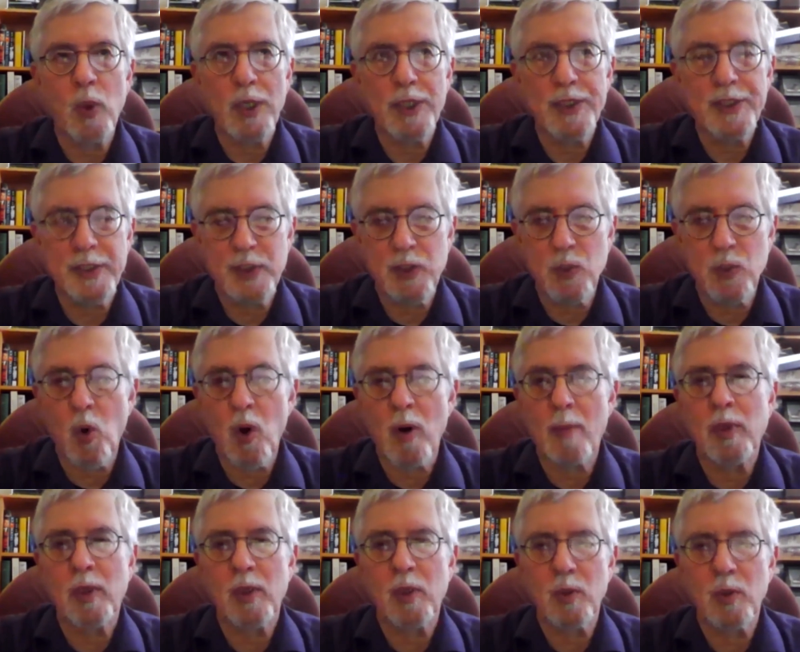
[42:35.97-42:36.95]
the Wilson's
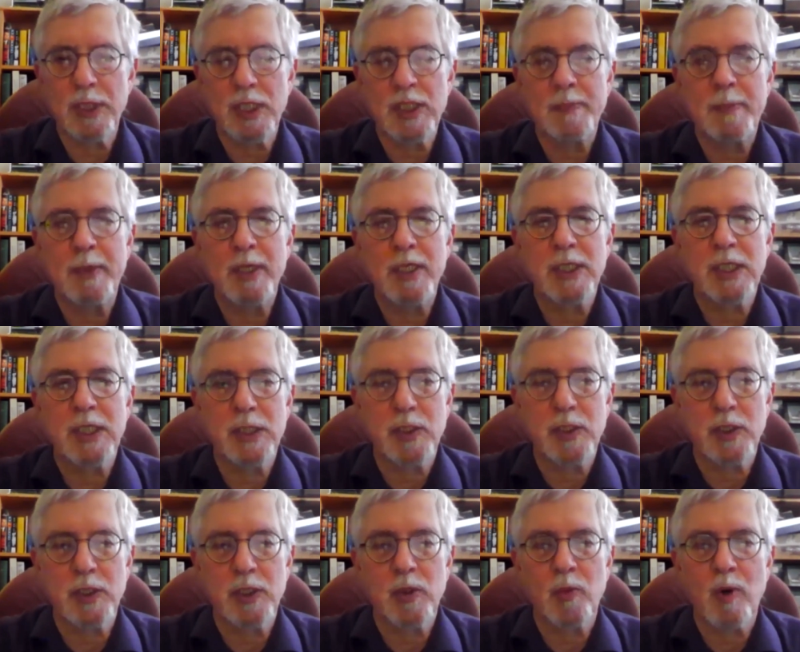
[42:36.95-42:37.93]
warbler was a
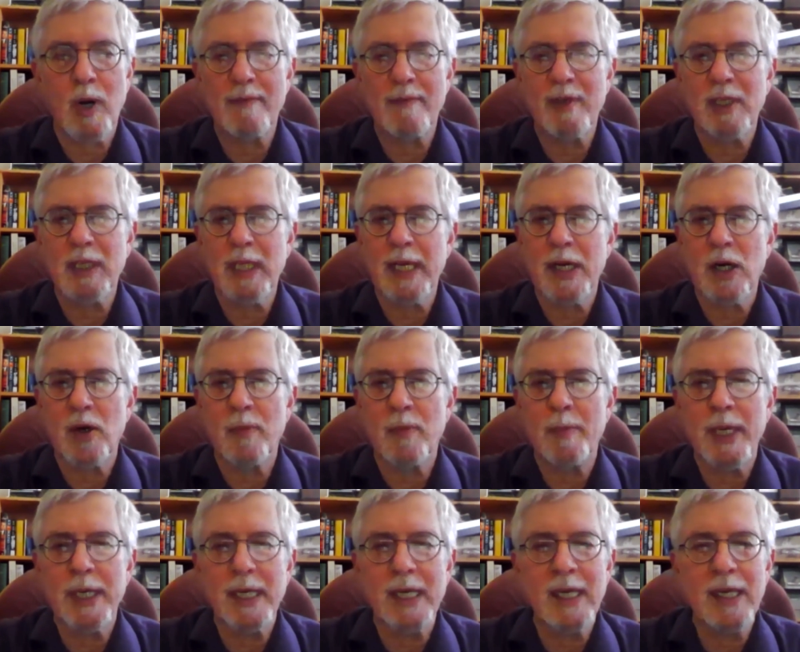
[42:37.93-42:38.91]
species that was arriving
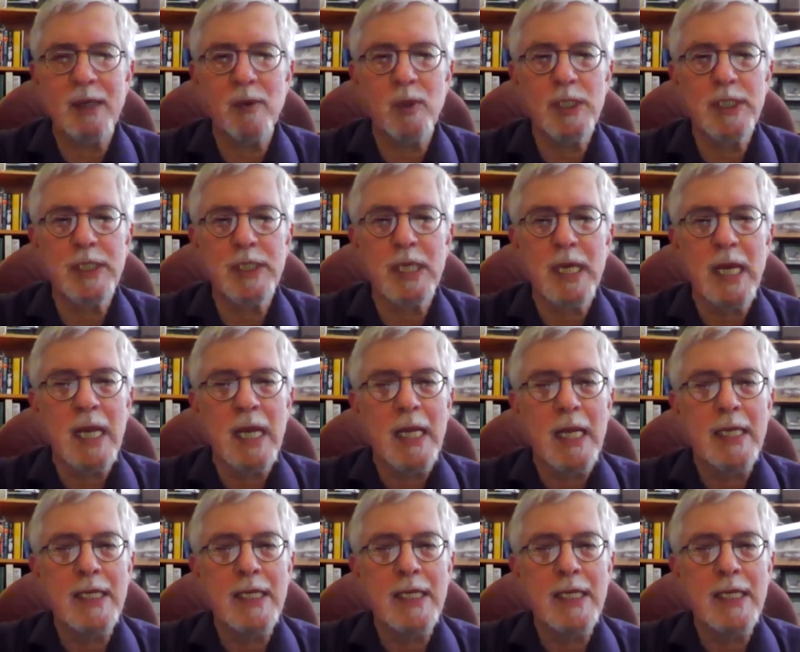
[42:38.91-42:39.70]
later, but it was